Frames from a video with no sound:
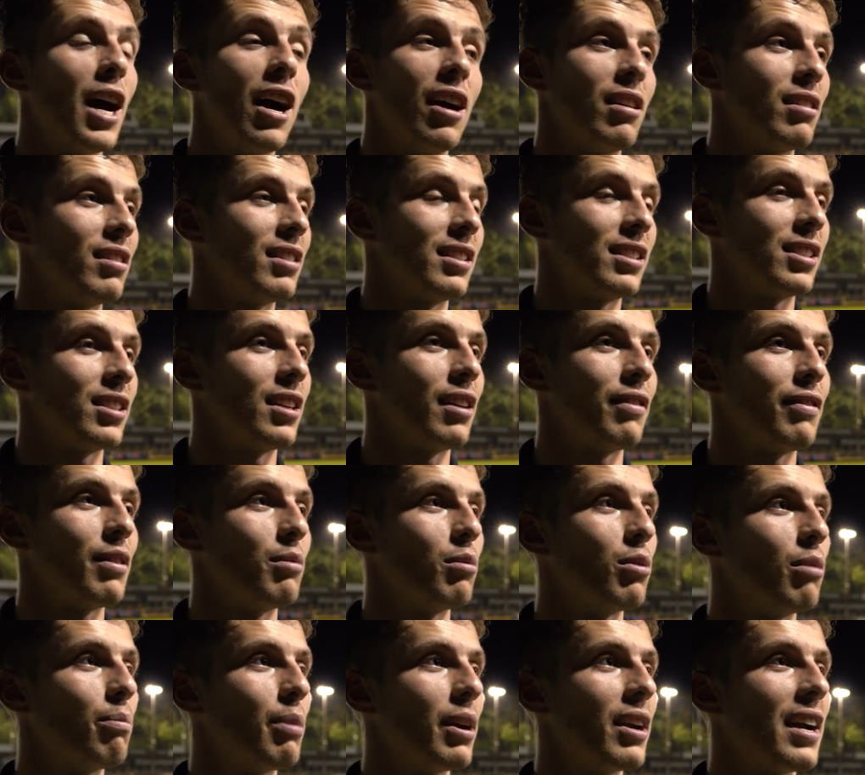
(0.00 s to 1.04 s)
No, listen, I think
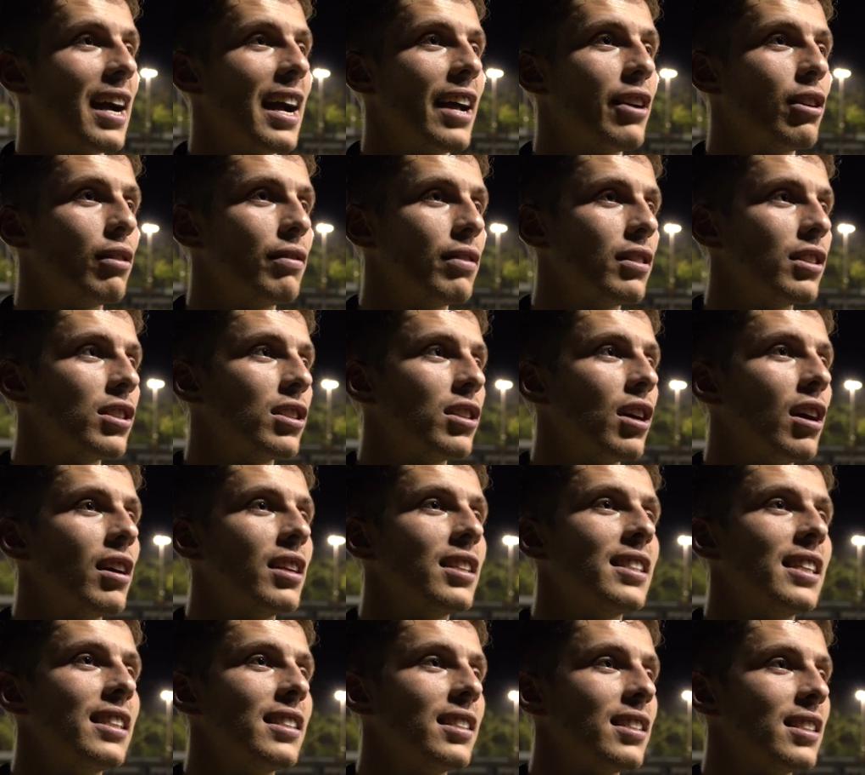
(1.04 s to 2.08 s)
we would have bit your hand off at the start of
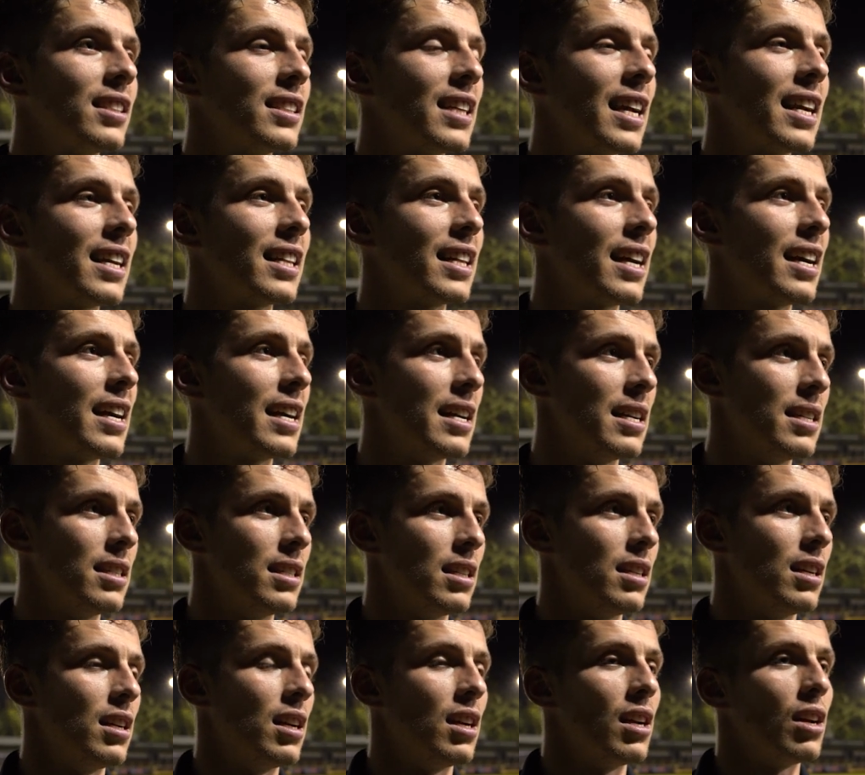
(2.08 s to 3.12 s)
the season to take that.
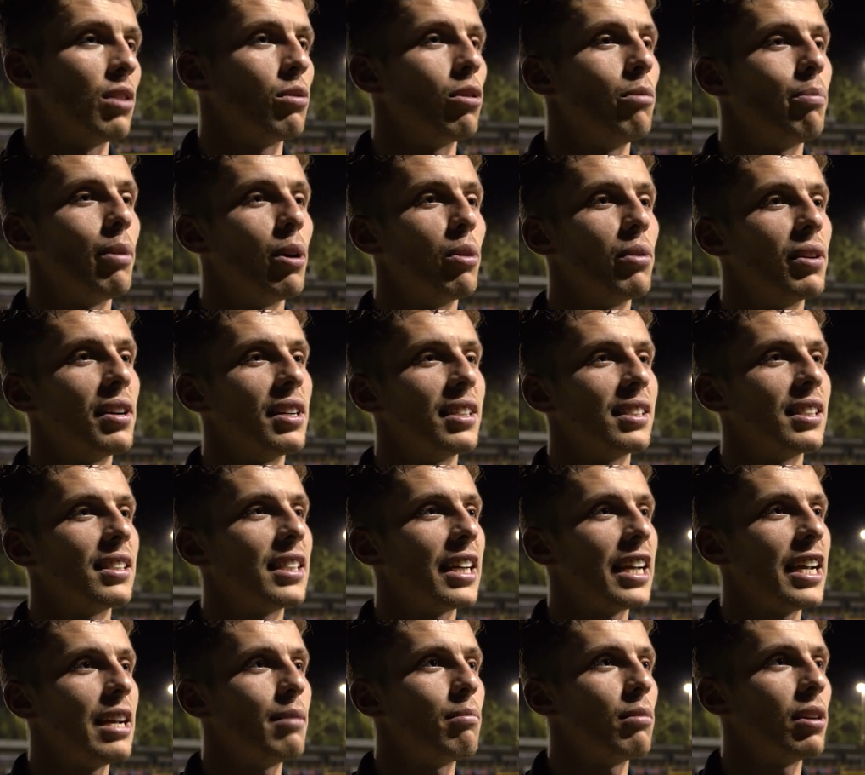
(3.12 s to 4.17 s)
We're building as a
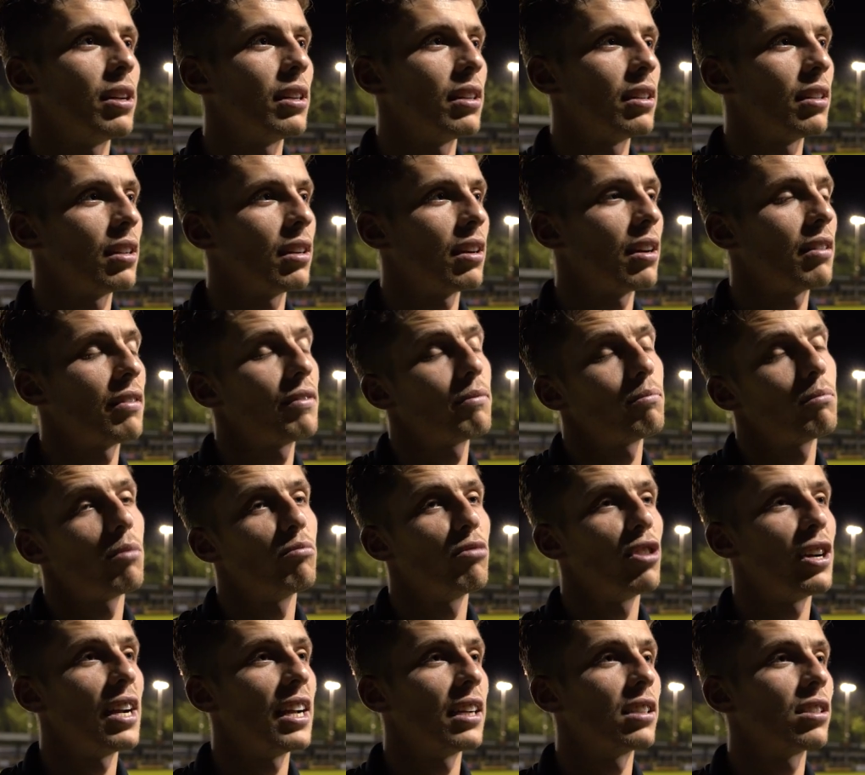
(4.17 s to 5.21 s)
team, and I'm
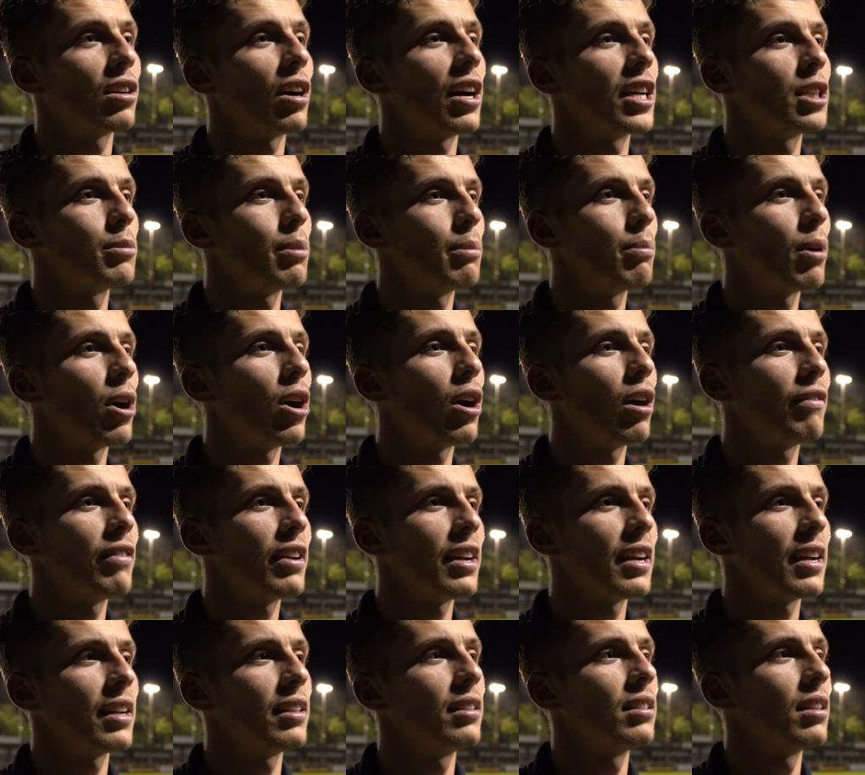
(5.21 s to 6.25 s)
really excited to be part of
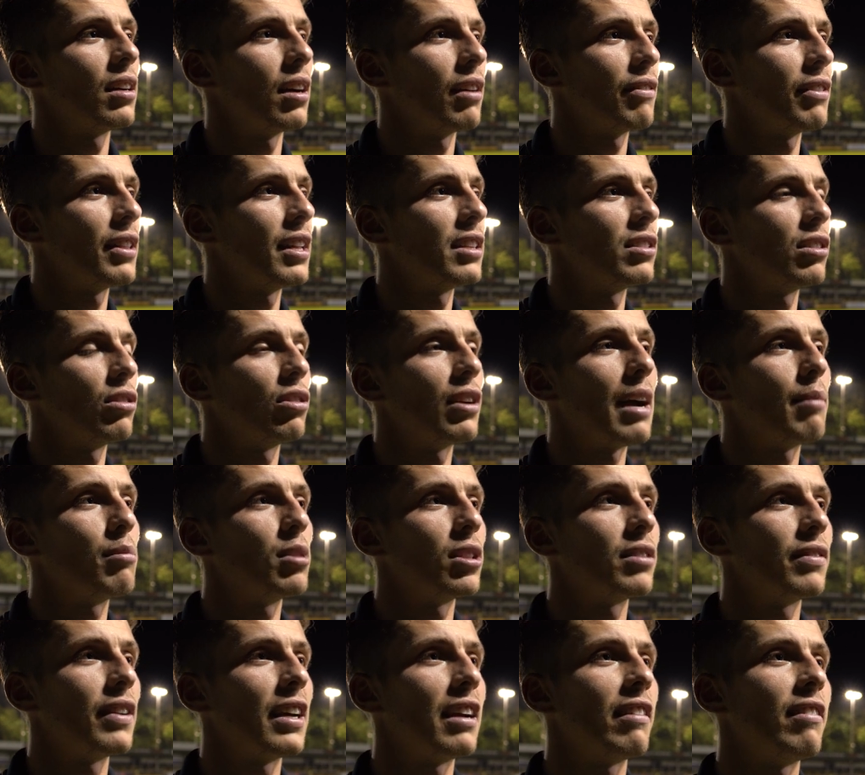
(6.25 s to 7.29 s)
it, and I think there's a good
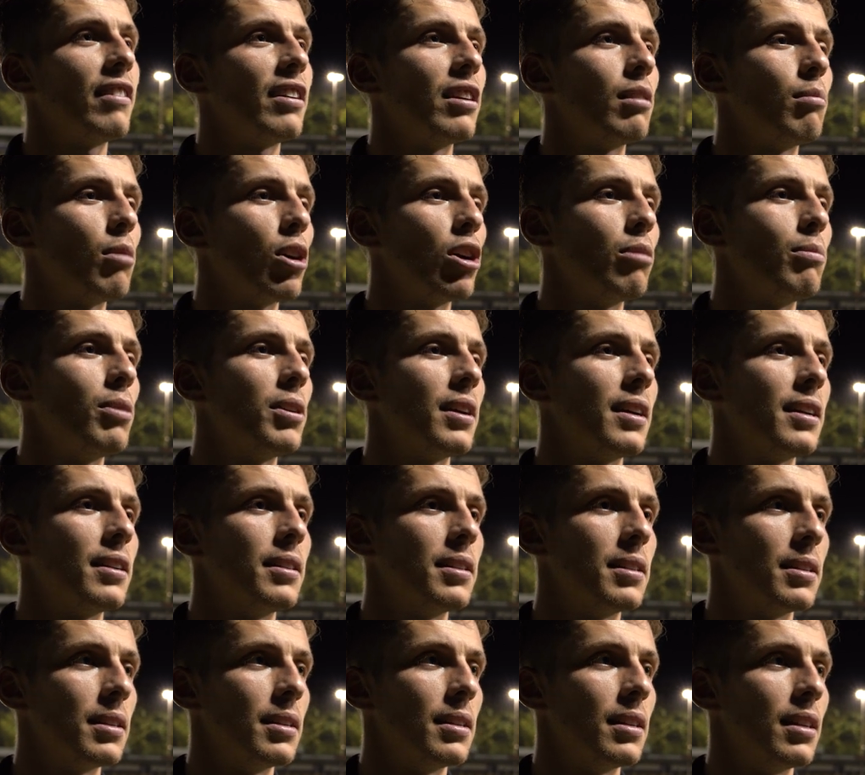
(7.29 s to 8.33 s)
atmosphere here at the moment,
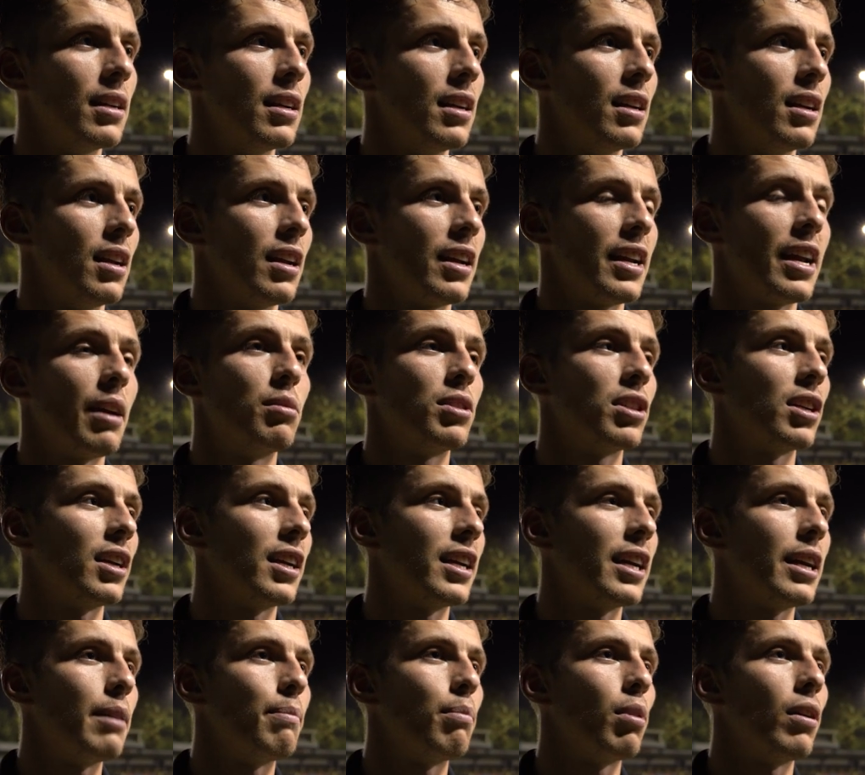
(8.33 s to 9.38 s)
and yeah, we're just going
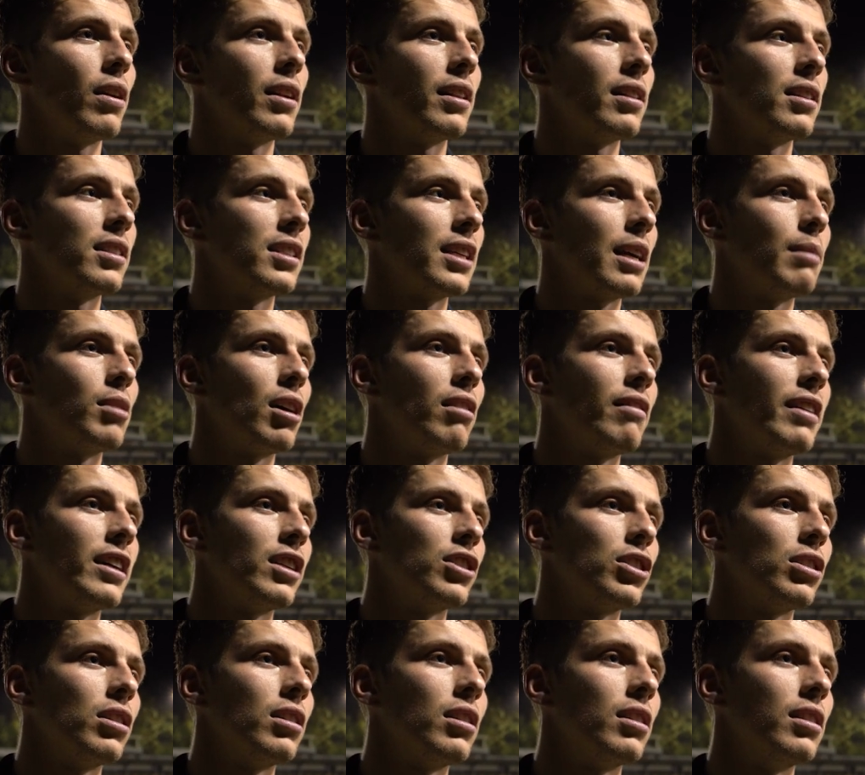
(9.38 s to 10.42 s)
to keep pulling in the same
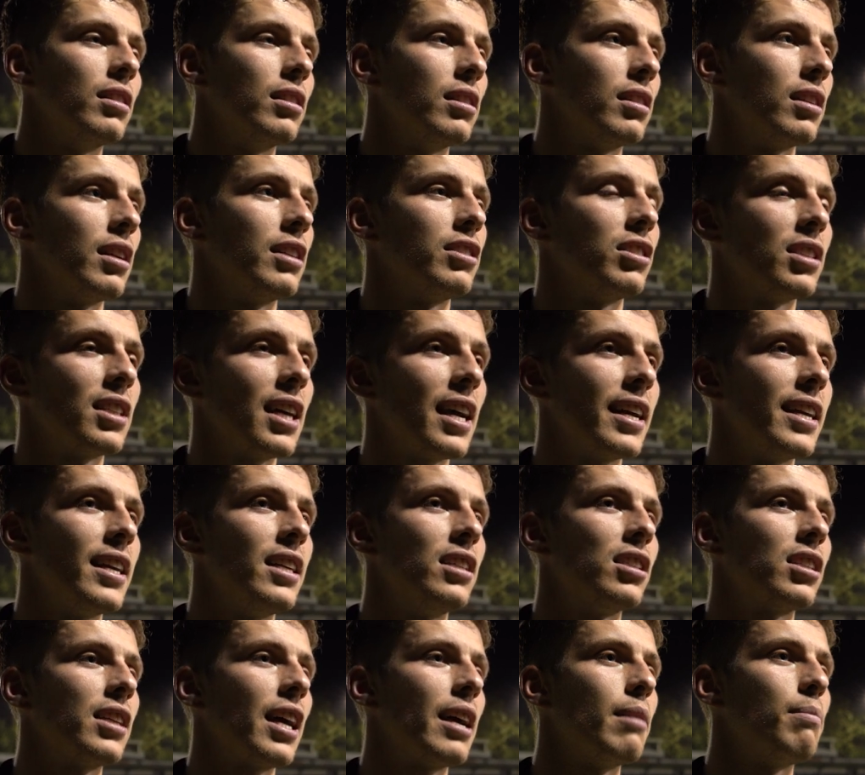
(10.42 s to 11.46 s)
direction and just take
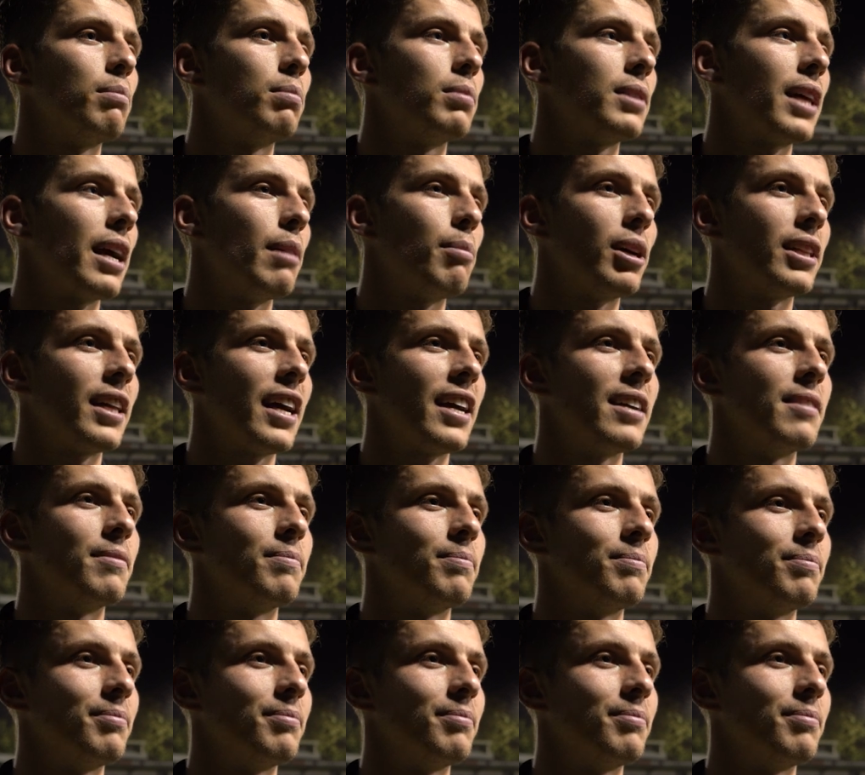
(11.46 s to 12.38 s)
each day by day.